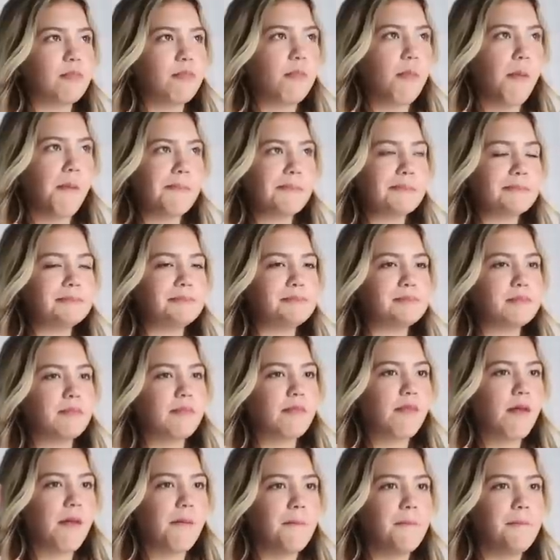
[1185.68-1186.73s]
I need to
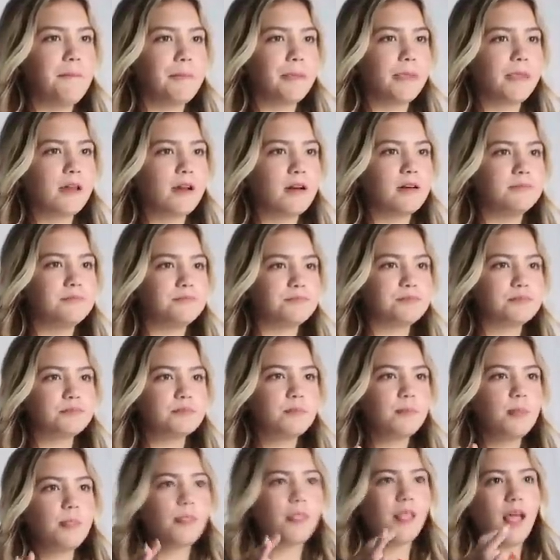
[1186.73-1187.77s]
call. I lost my
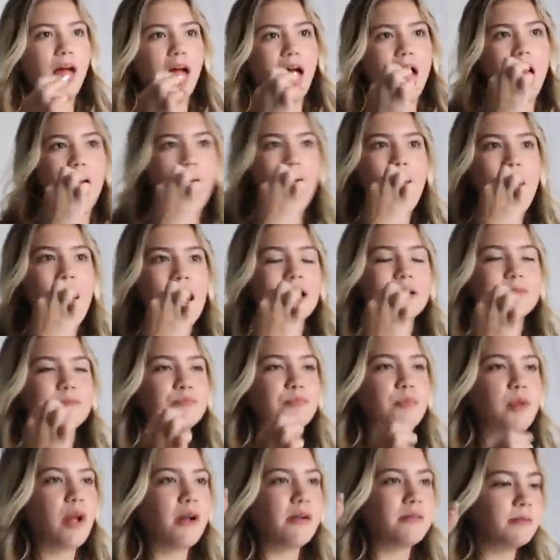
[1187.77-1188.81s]
credit card and
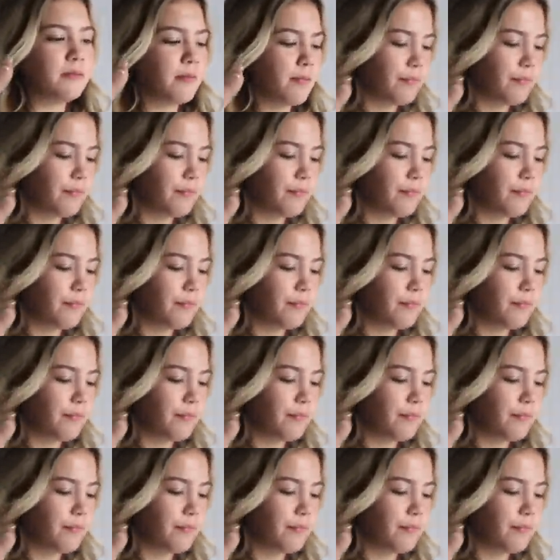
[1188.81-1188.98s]
someone is gonna